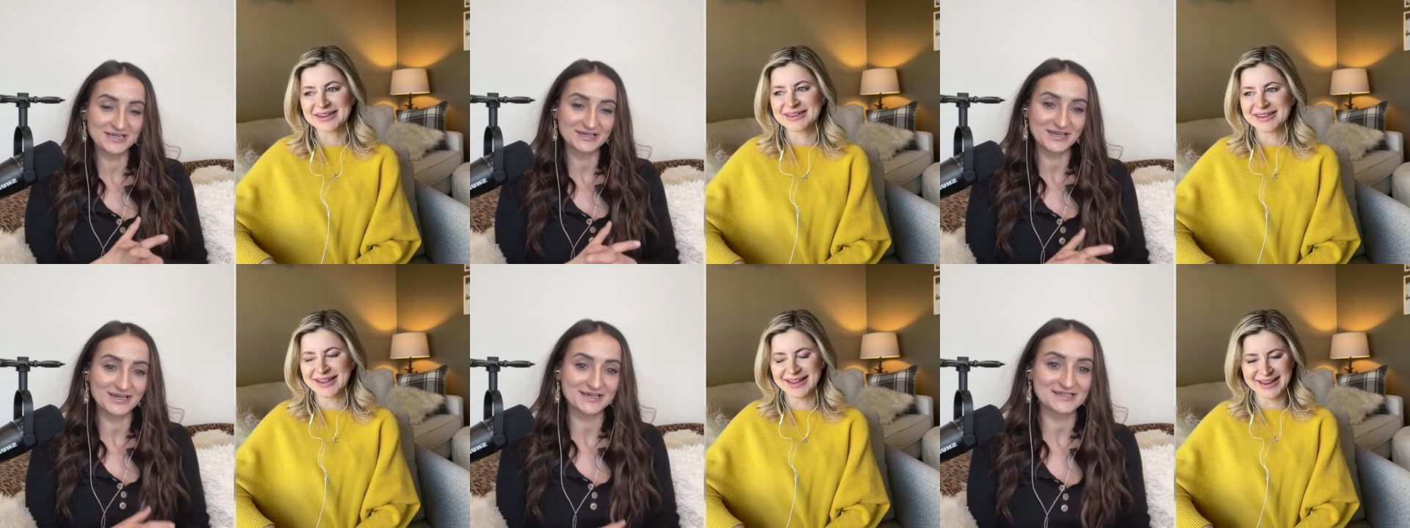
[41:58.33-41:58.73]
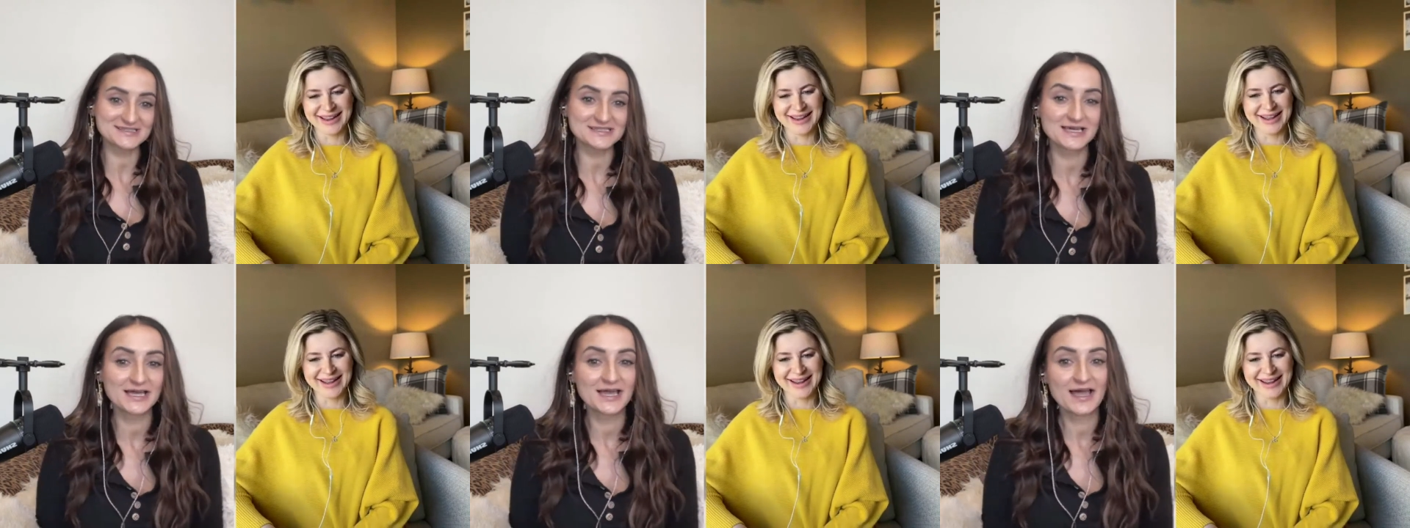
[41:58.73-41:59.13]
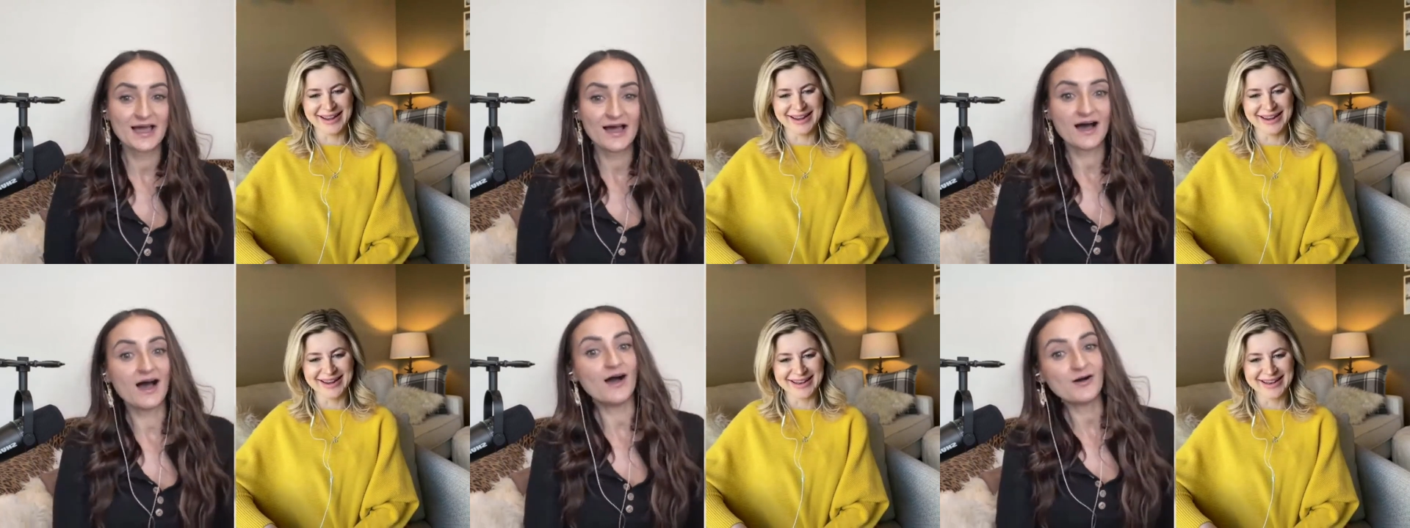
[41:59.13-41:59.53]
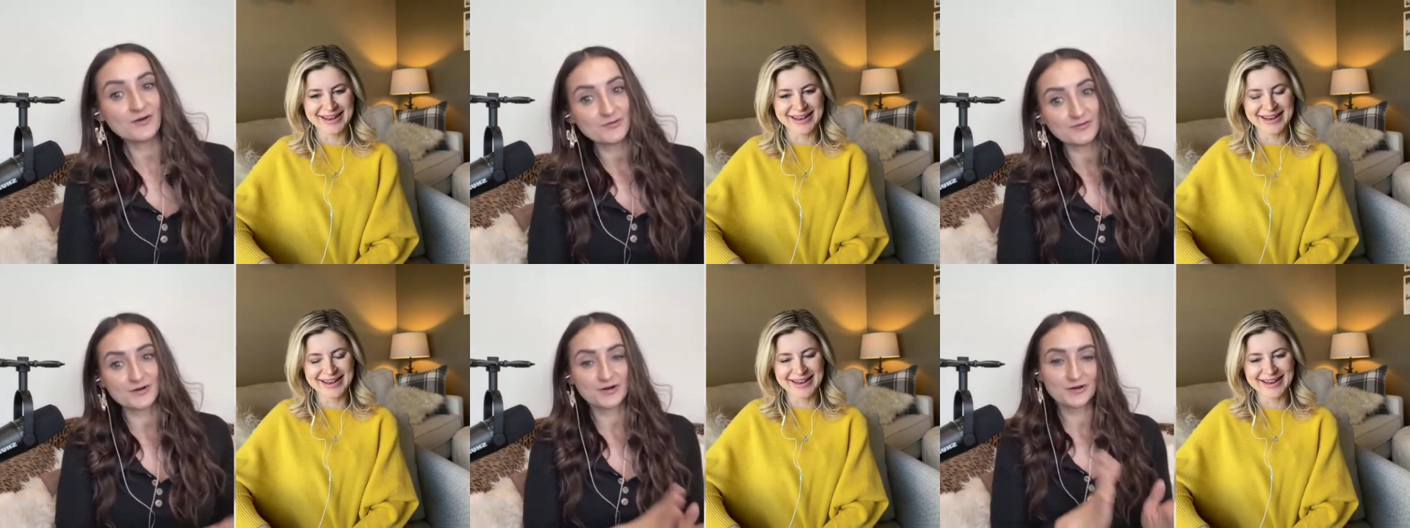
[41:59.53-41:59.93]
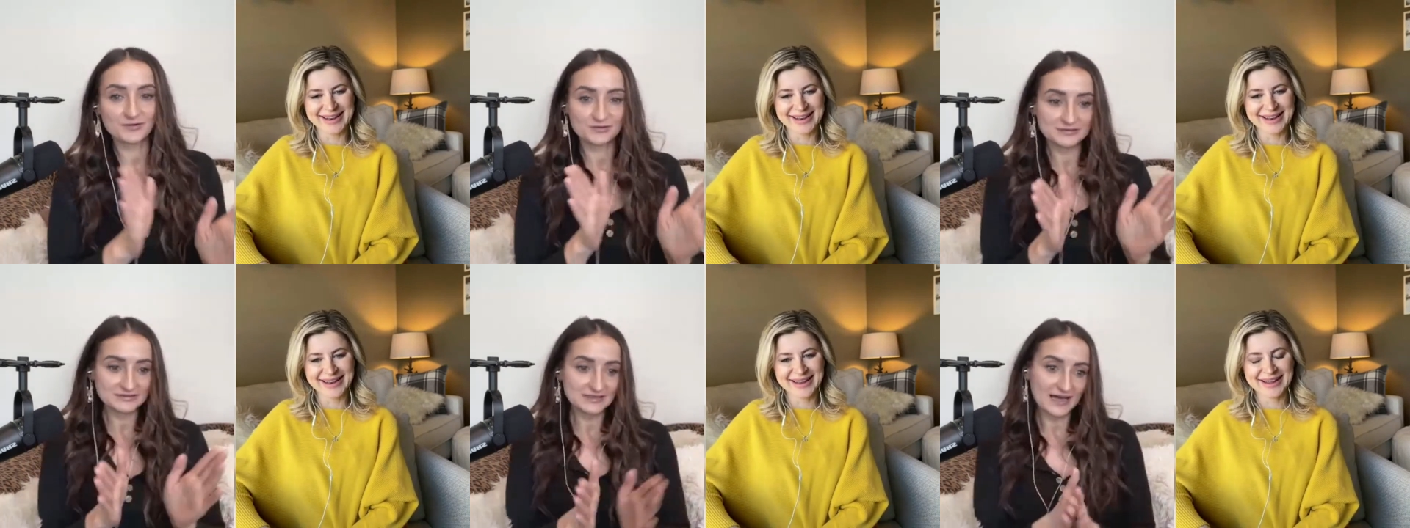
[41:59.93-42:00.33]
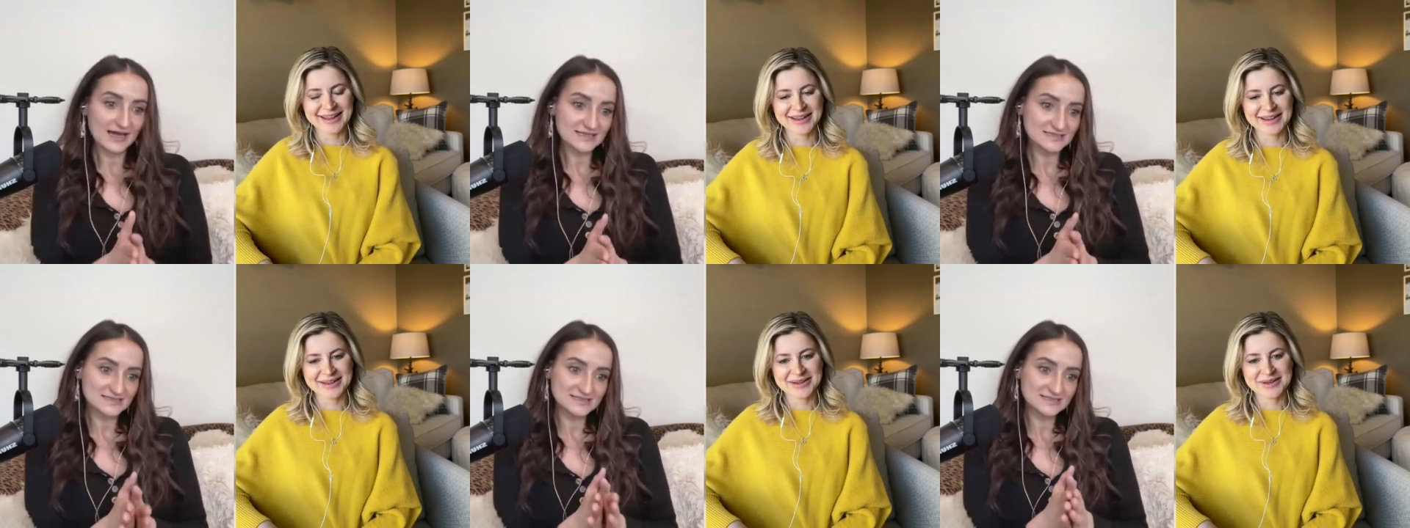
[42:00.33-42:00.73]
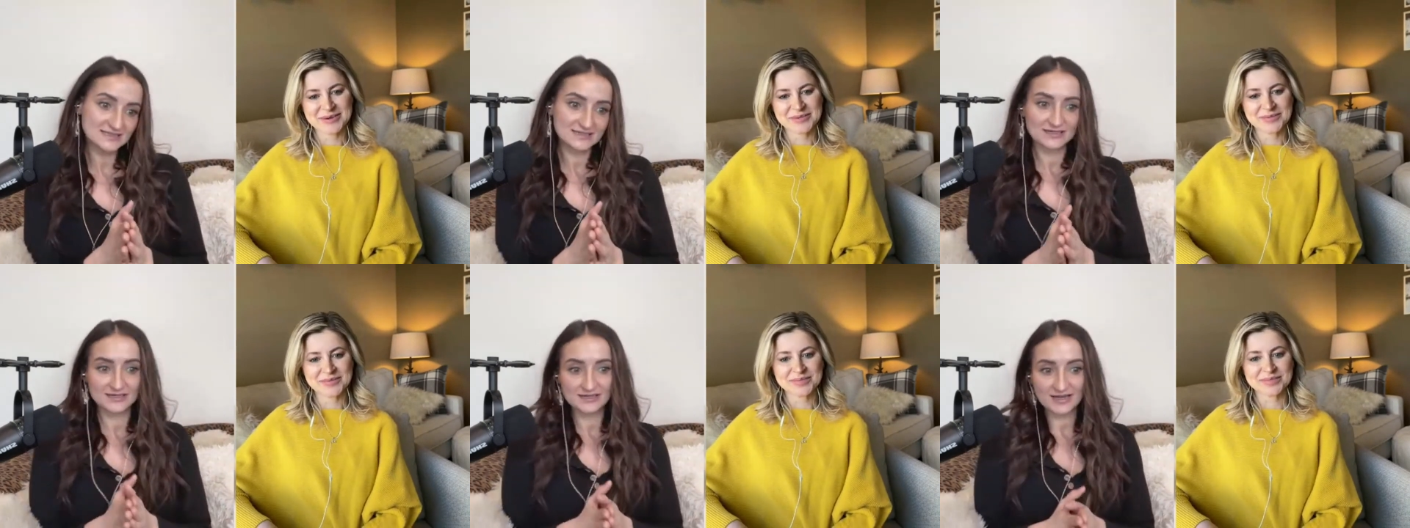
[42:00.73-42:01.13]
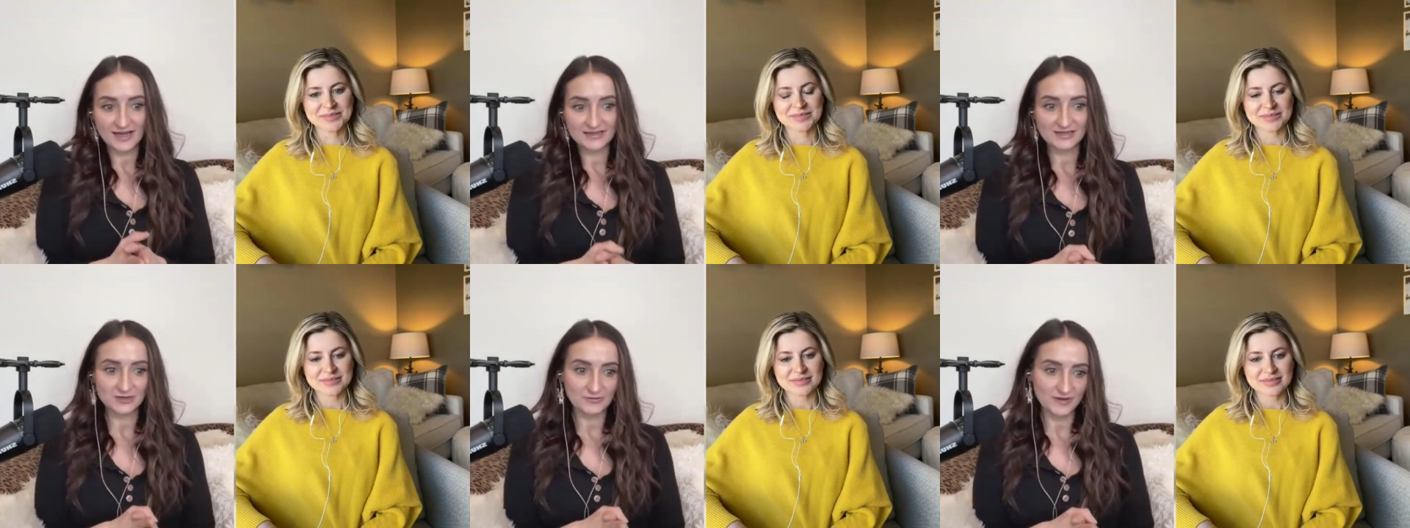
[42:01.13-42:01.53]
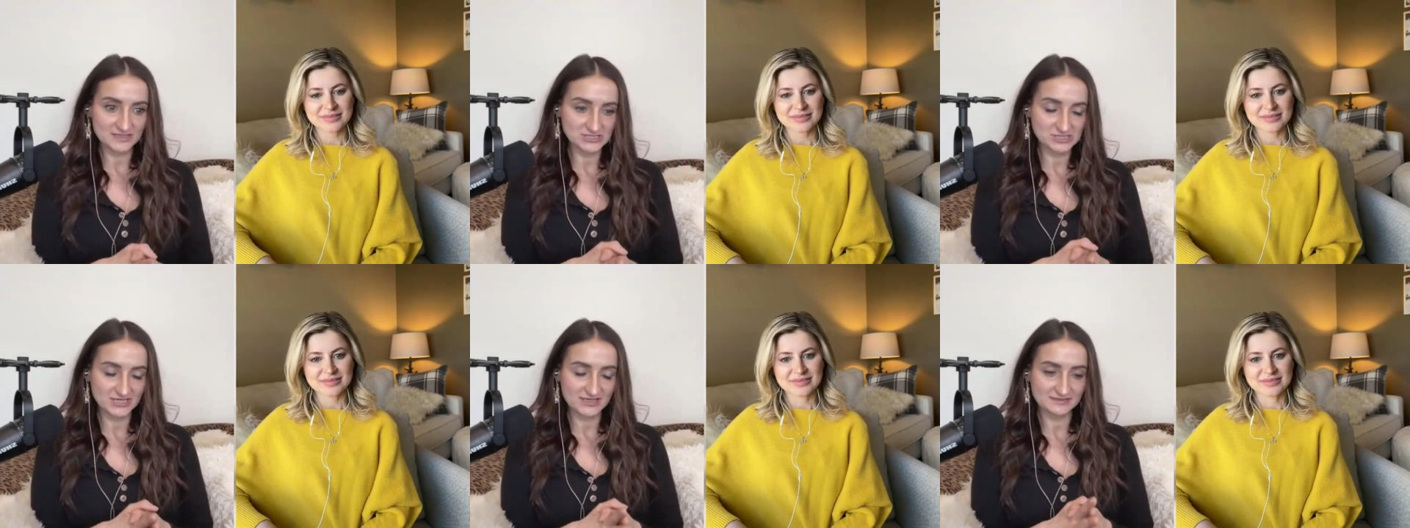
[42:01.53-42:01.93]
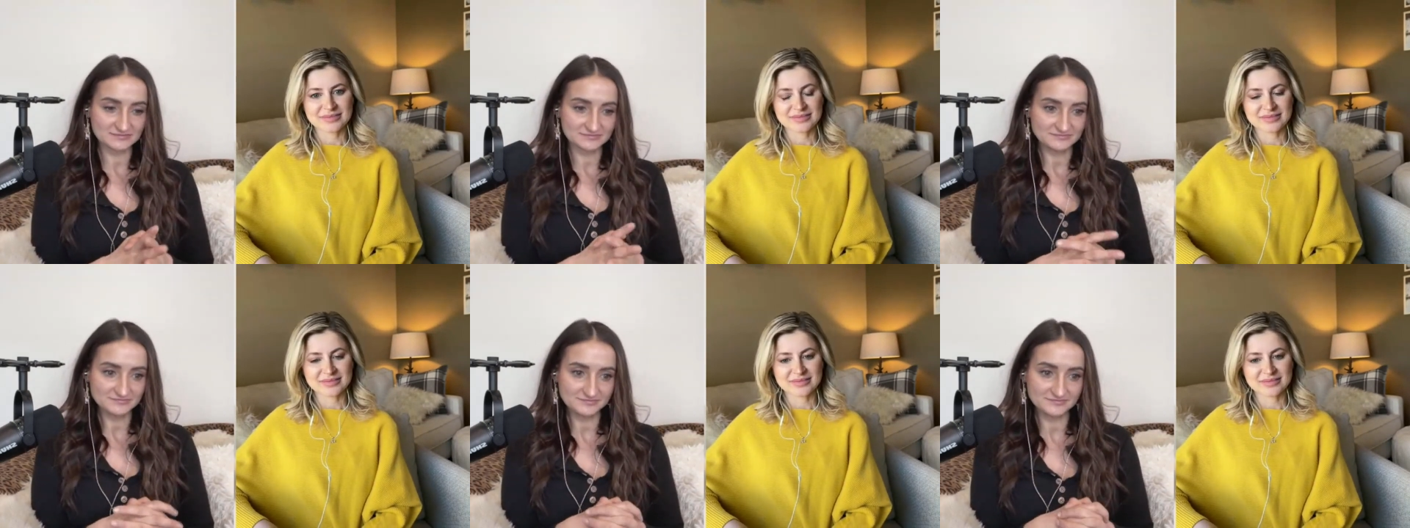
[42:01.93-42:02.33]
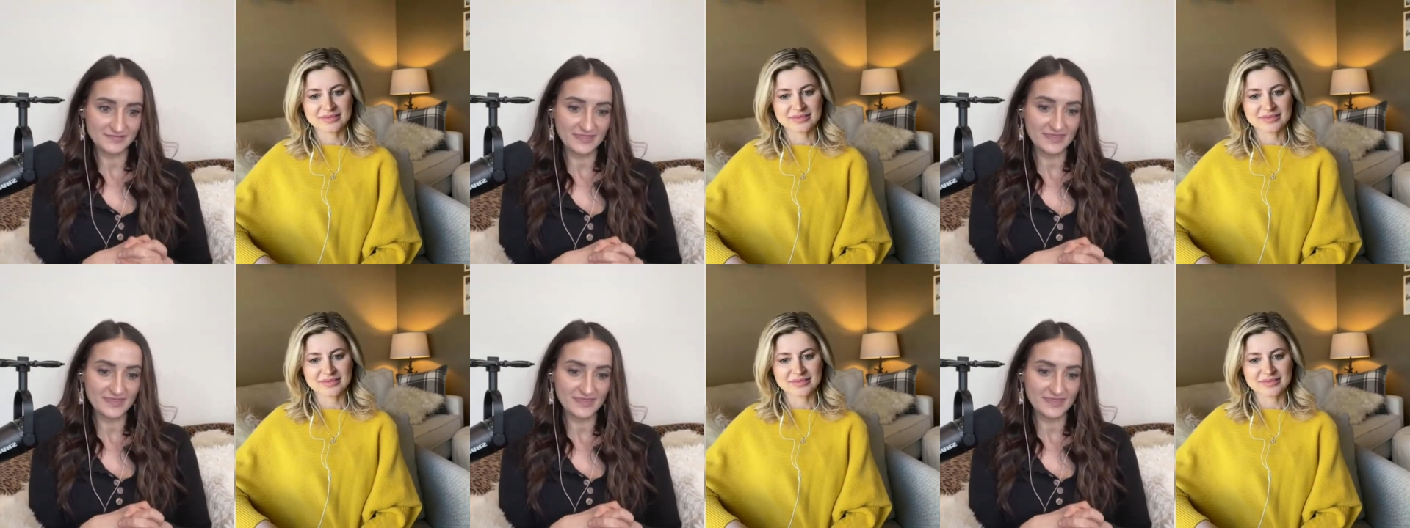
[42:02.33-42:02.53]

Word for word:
Speaker 1: carrots oh last kind of question and